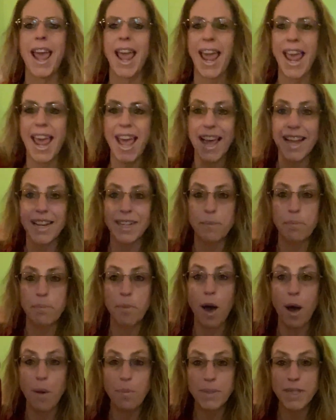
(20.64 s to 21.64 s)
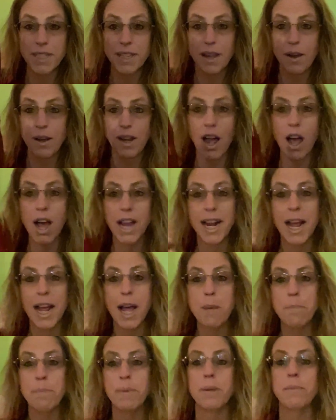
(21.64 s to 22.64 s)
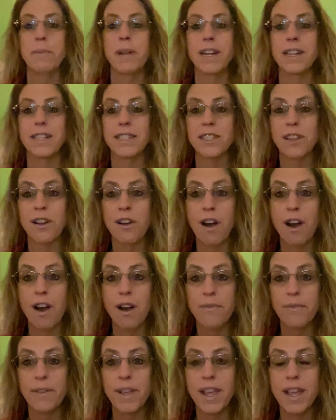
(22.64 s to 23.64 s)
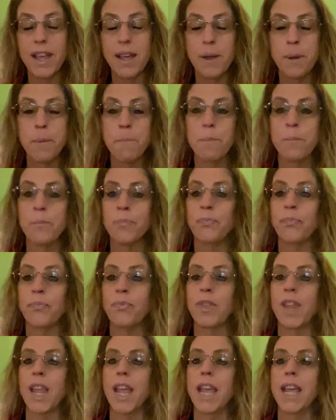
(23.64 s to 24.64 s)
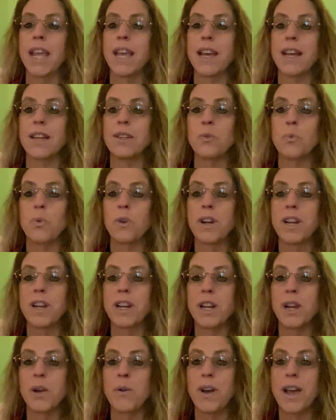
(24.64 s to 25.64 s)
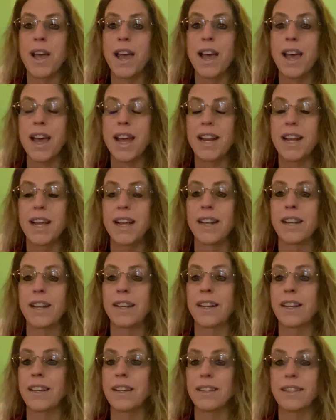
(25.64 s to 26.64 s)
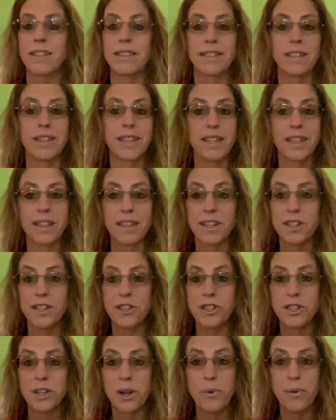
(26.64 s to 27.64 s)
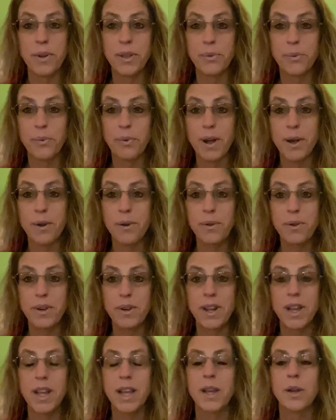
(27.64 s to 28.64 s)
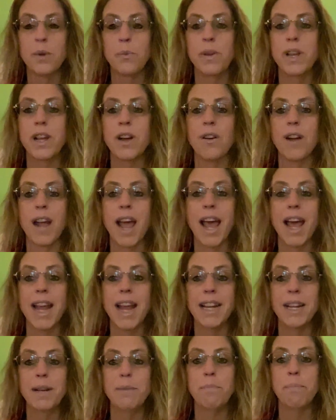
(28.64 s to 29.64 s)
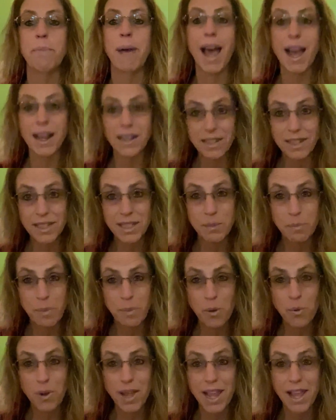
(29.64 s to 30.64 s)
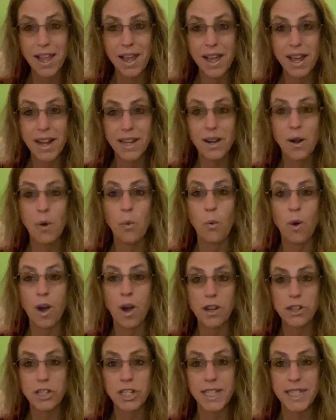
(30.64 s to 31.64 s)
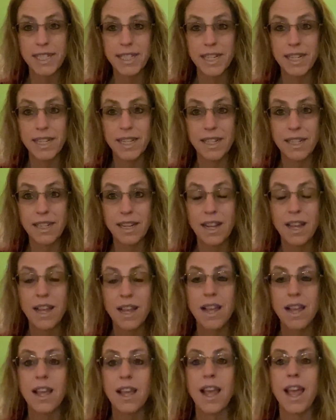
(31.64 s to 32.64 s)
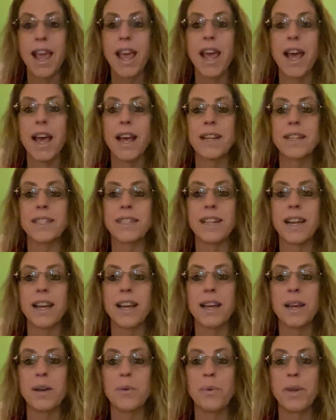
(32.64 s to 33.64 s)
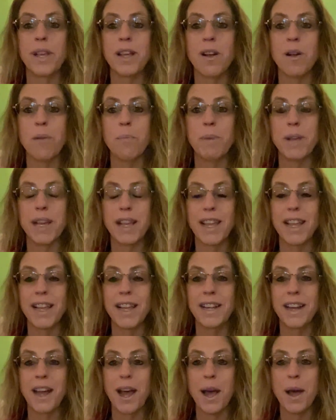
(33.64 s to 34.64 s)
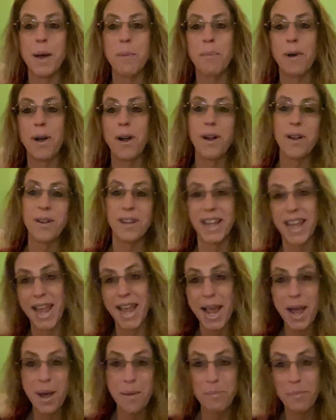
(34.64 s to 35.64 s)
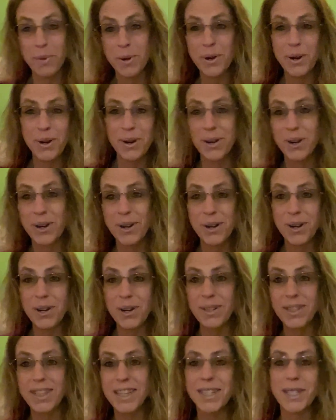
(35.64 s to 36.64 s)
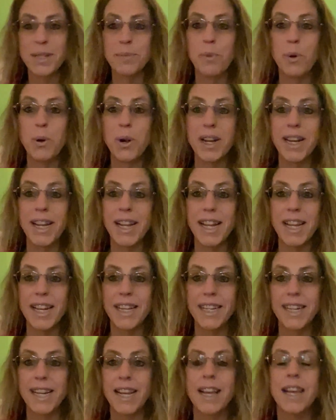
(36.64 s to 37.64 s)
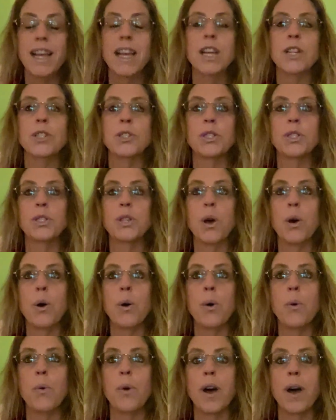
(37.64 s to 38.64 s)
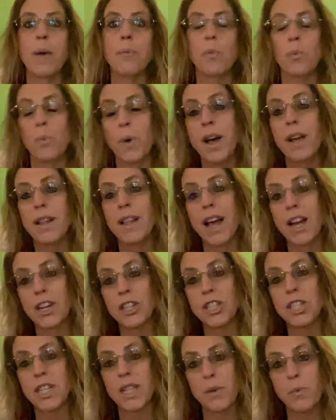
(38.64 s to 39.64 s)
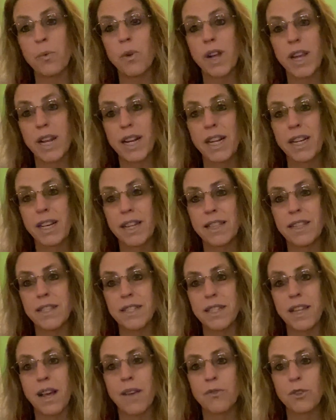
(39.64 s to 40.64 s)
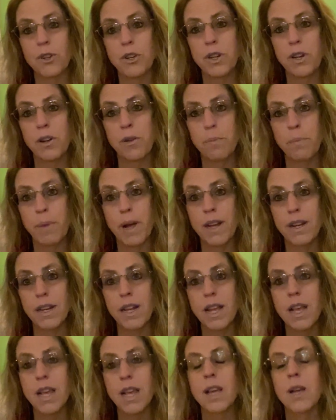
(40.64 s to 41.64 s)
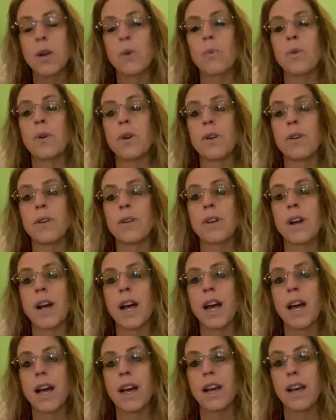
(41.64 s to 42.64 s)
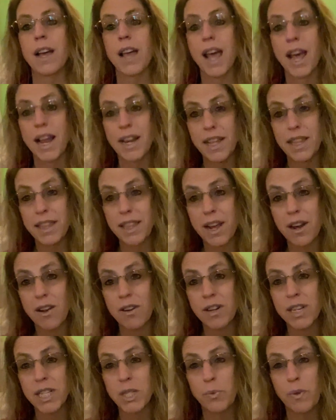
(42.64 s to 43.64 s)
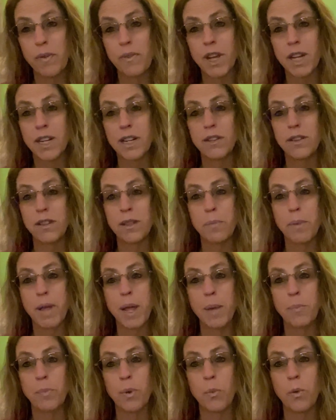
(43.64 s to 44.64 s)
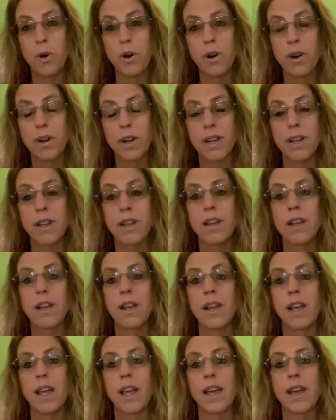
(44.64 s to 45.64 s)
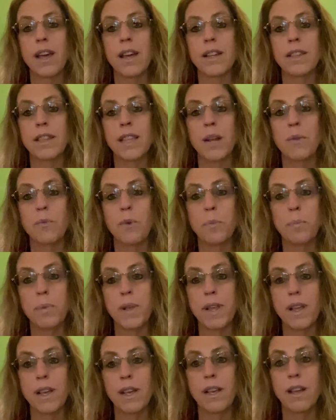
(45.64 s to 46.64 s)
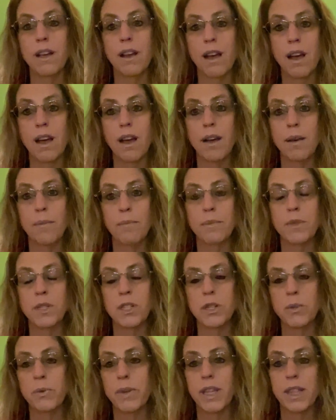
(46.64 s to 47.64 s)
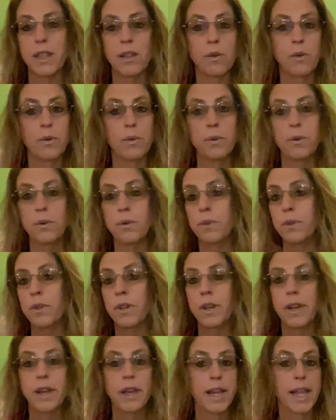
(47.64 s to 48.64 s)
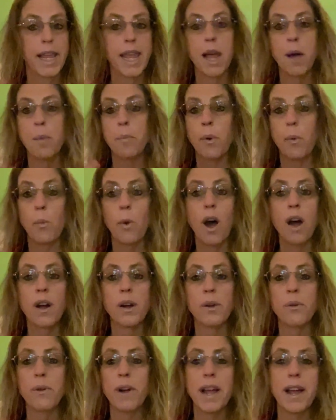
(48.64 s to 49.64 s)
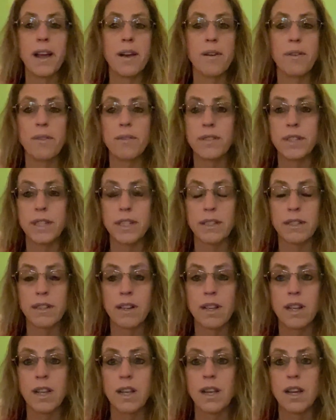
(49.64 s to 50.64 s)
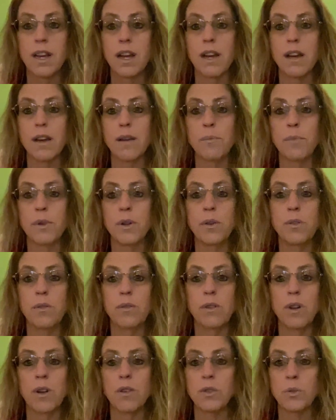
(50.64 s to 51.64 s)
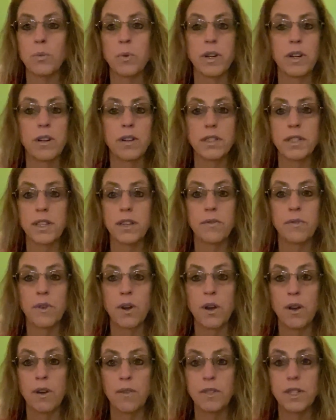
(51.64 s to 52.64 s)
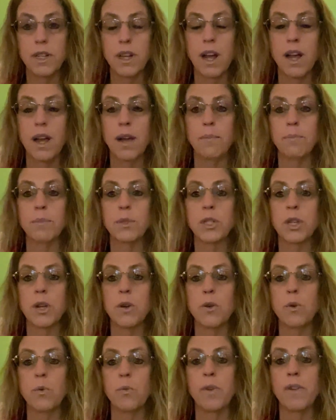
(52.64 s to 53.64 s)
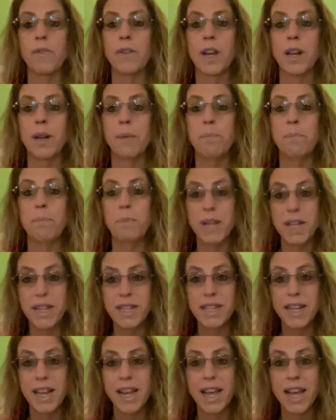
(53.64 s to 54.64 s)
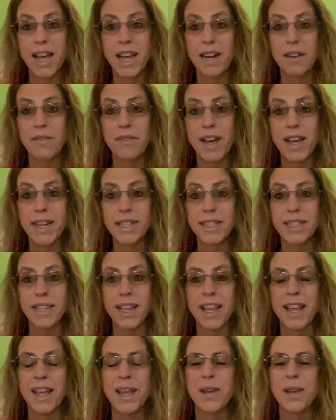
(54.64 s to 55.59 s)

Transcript: And Pops got up and made us coffee, and we're gonna go ahead and get this show on the road. We are headed back to Spokane, Washington, and uh, we are picking up our camper this morning. So, um, well, actually we're getting it this afternoon, but we're uh, heading there because we've got to do the paperwork, and then we'll be um, doing the whole camper walk around and um, who knows what all's involved. Um, so we've got a big day ahead of us.